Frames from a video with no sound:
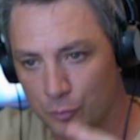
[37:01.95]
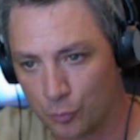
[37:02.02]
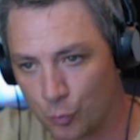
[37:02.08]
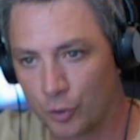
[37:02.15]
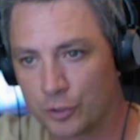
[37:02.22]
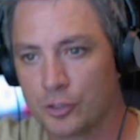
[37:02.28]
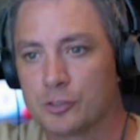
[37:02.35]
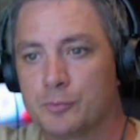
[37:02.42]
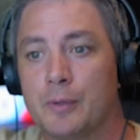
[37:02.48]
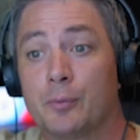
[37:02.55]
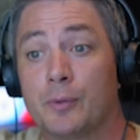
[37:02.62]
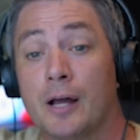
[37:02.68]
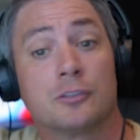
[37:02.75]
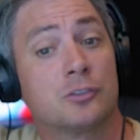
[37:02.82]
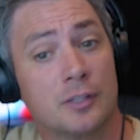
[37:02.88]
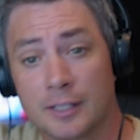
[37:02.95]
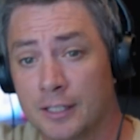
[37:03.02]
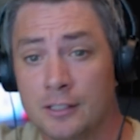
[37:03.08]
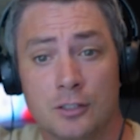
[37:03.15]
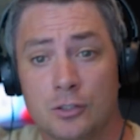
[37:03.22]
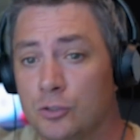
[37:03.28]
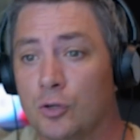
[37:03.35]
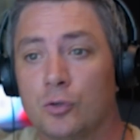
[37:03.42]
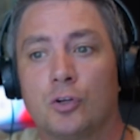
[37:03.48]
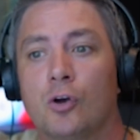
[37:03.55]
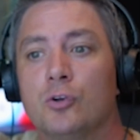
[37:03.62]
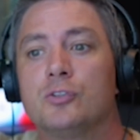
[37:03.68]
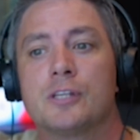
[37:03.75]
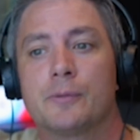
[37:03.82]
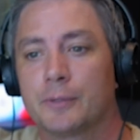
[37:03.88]
work those people out so they can go
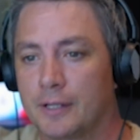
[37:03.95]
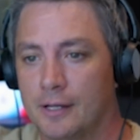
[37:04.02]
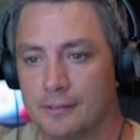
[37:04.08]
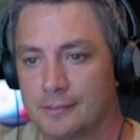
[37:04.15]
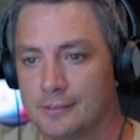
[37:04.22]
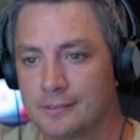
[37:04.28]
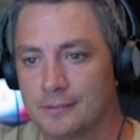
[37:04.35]
do something else,